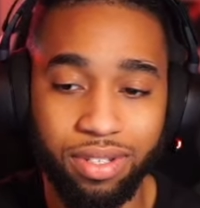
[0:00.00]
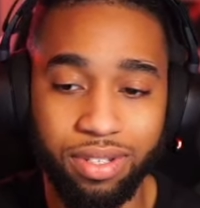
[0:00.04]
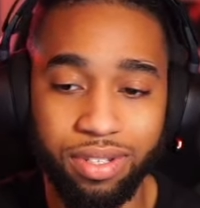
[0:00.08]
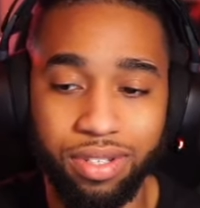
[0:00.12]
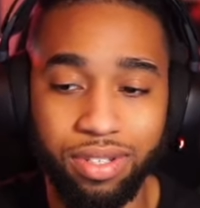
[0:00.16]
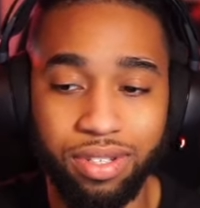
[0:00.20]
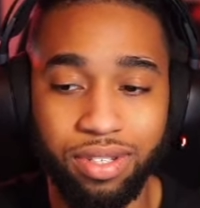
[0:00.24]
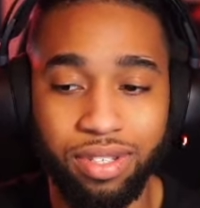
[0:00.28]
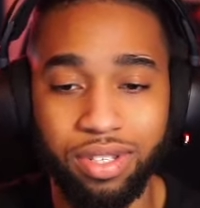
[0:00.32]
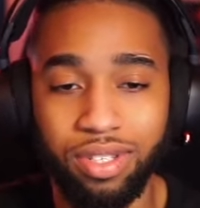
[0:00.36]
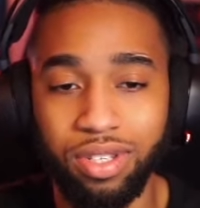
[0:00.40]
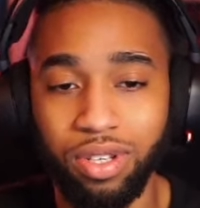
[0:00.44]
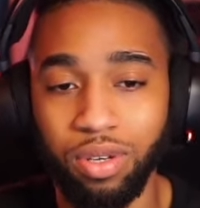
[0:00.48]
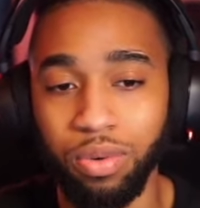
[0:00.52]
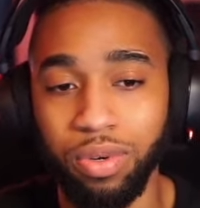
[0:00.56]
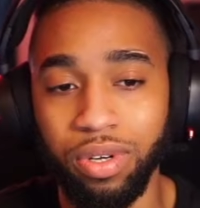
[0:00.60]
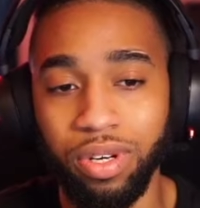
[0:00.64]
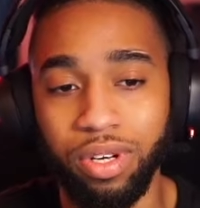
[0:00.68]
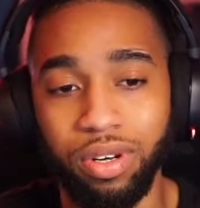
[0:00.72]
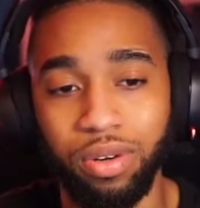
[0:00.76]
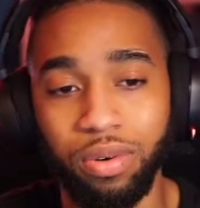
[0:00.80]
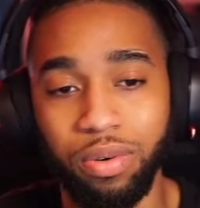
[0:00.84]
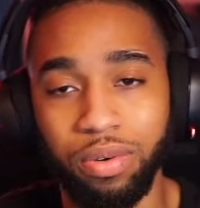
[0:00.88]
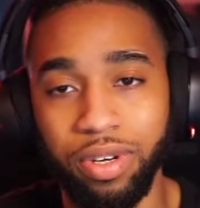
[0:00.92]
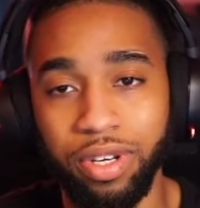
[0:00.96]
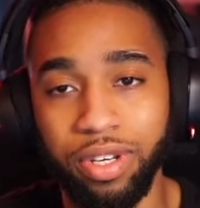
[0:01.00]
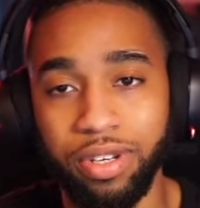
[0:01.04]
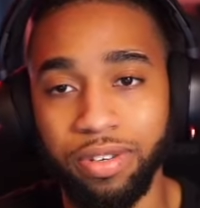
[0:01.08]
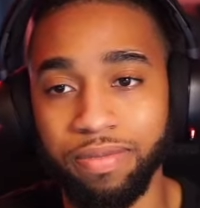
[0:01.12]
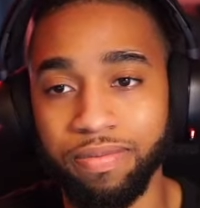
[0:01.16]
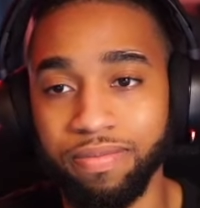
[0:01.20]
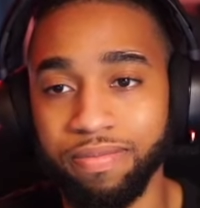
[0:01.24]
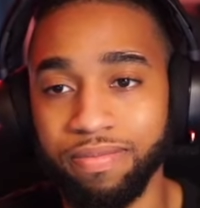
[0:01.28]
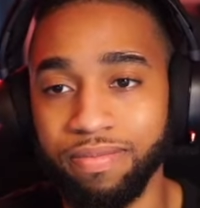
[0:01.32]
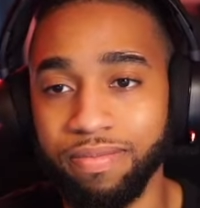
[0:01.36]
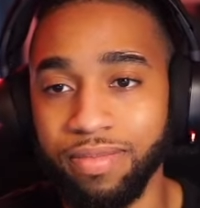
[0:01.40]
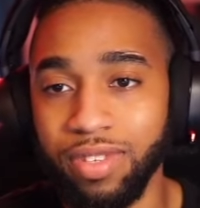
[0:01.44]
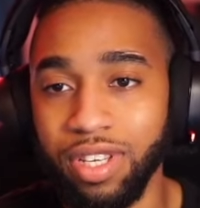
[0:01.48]
This is so annoying.
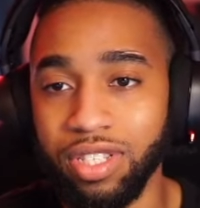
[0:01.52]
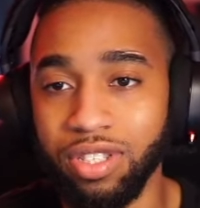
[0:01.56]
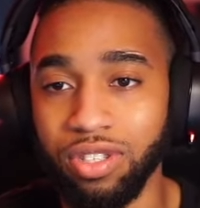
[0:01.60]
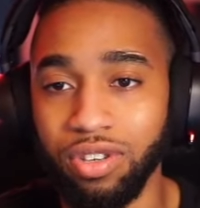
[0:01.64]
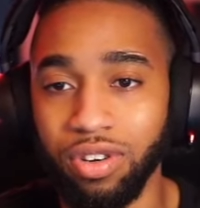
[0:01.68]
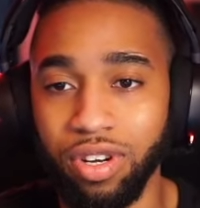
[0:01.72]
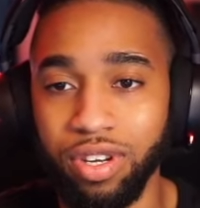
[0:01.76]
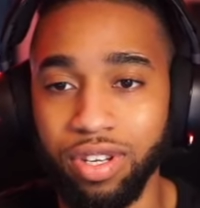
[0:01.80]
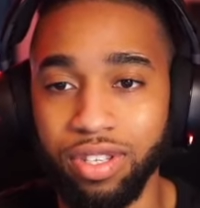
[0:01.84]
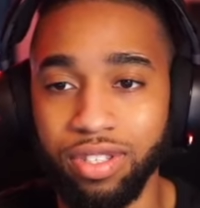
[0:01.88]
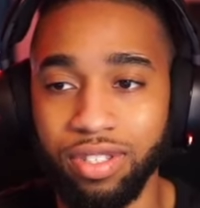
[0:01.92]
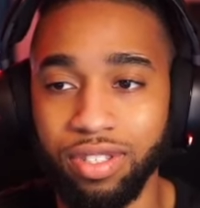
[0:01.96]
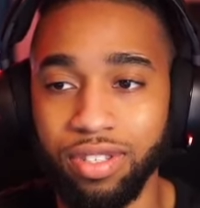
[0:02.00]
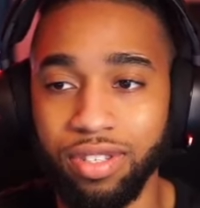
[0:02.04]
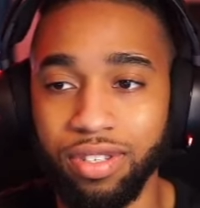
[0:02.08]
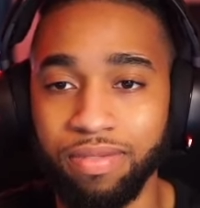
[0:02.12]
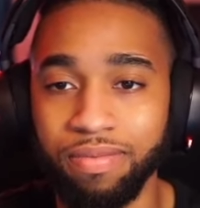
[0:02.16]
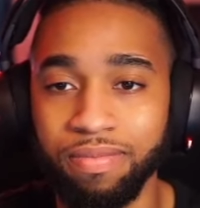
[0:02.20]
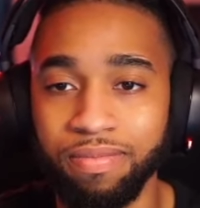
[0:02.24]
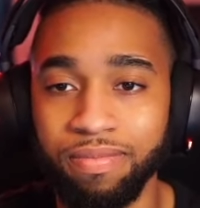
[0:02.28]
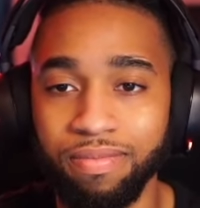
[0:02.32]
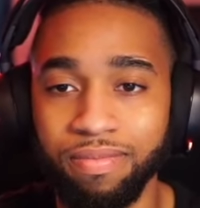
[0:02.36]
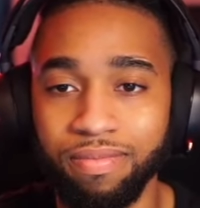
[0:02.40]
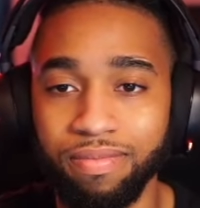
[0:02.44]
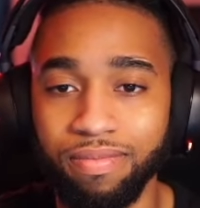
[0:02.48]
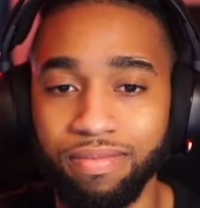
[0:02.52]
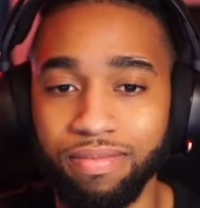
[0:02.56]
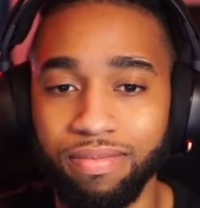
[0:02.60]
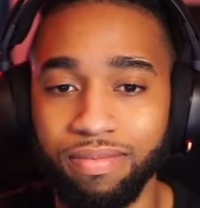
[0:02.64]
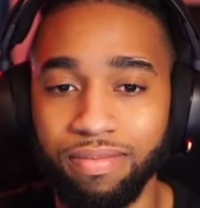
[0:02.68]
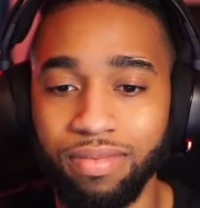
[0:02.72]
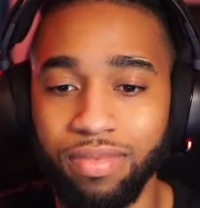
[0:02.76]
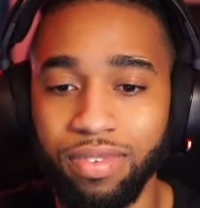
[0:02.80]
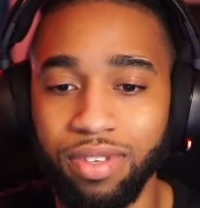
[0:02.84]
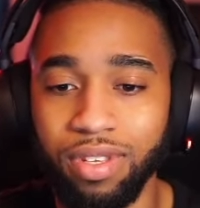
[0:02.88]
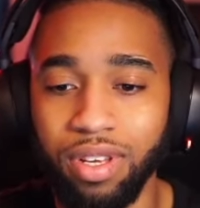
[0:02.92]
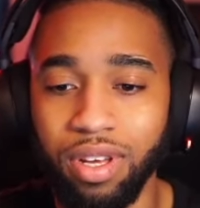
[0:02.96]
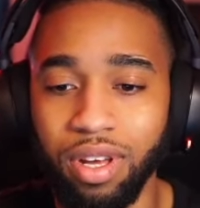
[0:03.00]
That's crazy.
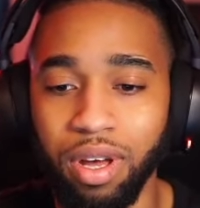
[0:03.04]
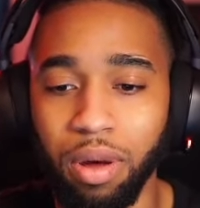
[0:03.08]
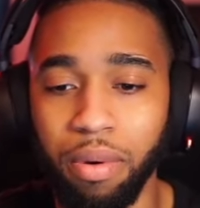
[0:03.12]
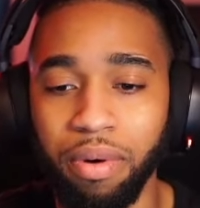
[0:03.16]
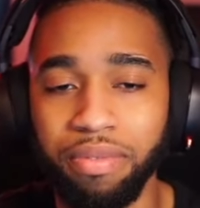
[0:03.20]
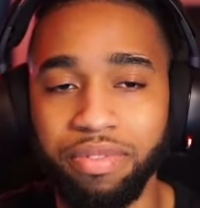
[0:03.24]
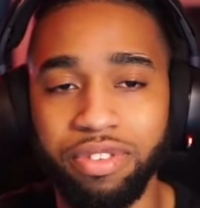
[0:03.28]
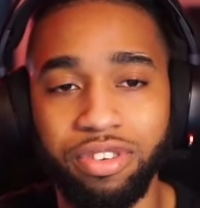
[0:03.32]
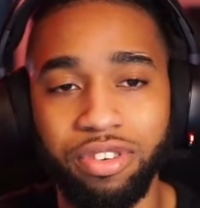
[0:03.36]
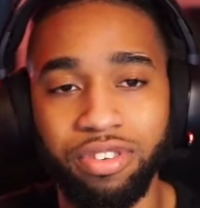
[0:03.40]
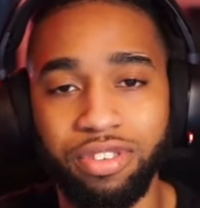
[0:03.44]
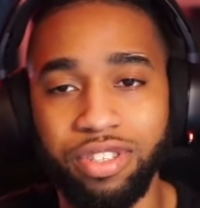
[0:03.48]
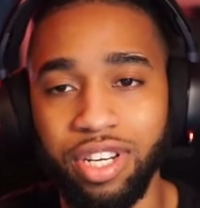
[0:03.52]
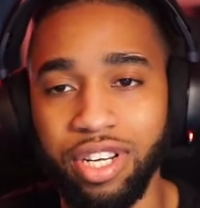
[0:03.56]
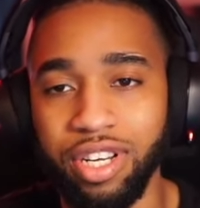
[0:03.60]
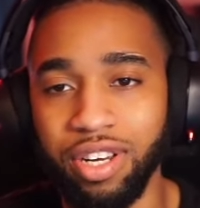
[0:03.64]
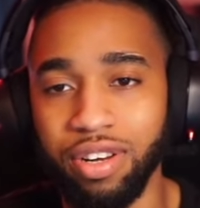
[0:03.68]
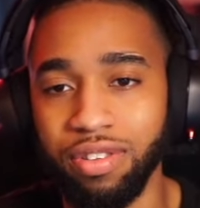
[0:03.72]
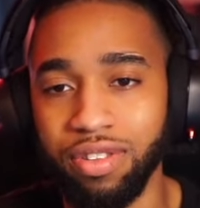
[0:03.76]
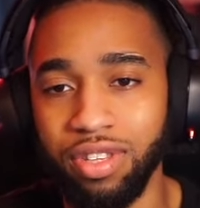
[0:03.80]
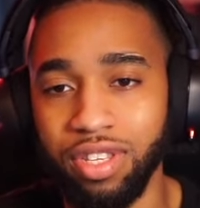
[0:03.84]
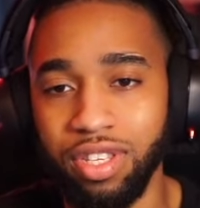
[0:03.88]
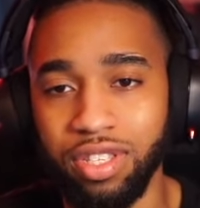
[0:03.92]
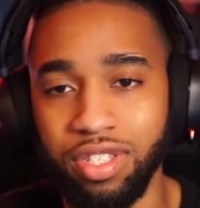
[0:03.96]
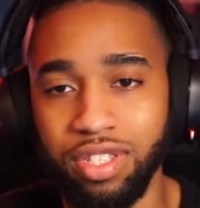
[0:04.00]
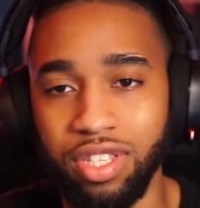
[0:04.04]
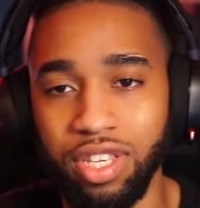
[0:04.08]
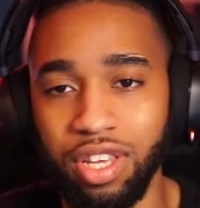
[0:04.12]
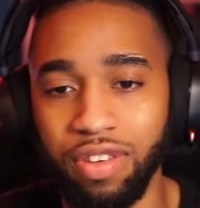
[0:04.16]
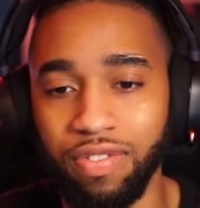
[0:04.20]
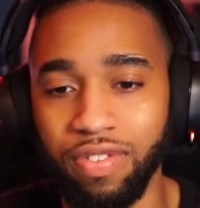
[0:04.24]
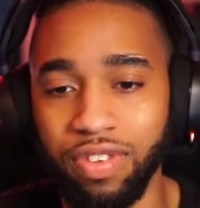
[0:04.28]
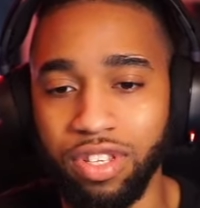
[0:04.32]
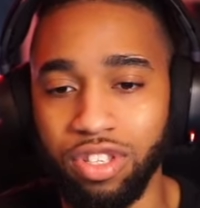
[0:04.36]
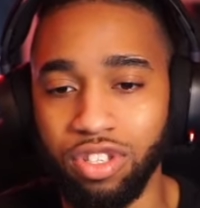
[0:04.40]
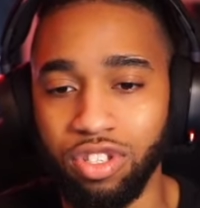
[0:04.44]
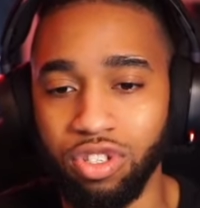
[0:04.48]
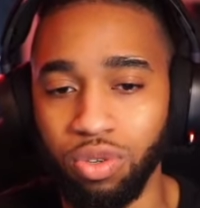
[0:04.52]
I'm gonna start checking out these
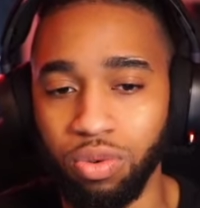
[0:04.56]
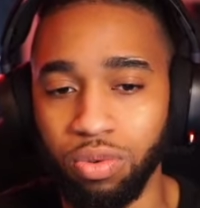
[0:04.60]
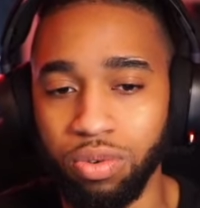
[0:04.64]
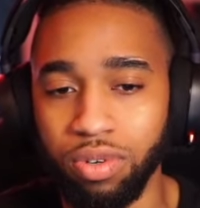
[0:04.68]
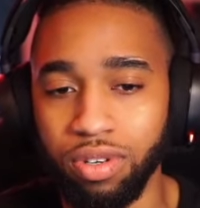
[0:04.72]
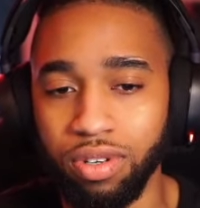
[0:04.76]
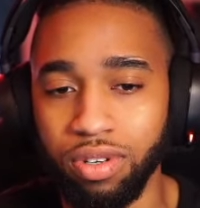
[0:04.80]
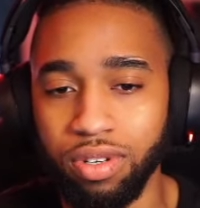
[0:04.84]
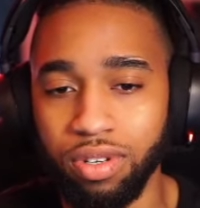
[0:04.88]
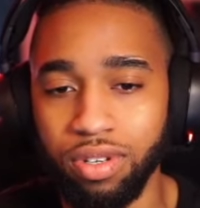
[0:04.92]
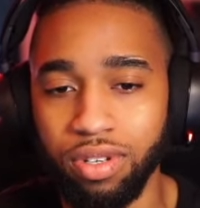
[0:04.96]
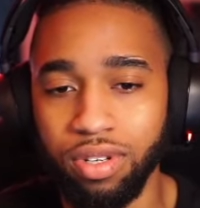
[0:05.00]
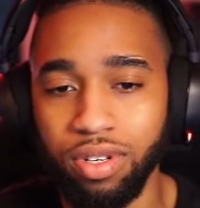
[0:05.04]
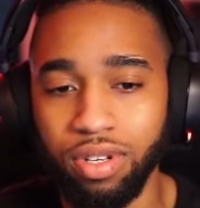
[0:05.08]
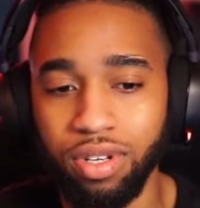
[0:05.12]
even sooner.